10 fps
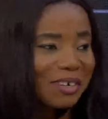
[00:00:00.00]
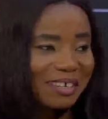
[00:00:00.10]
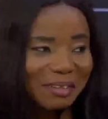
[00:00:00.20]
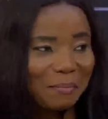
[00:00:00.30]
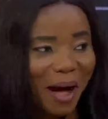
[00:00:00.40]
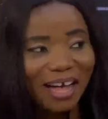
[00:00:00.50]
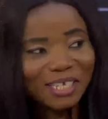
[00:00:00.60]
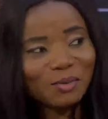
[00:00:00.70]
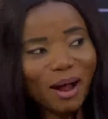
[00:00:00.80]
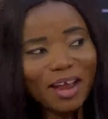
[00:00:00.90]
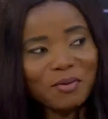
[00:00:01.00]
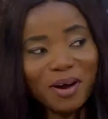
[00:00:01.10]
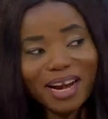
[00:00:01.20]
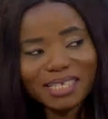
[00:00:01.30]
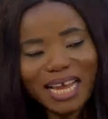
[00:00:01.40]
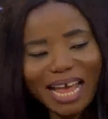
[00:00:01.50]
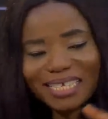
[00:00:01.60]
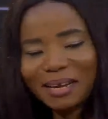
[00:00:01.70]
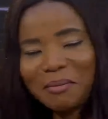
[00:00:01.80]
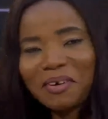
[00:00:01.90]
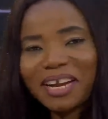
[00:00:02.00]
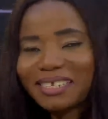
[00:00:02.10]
the parts where you wanted to enter before, and I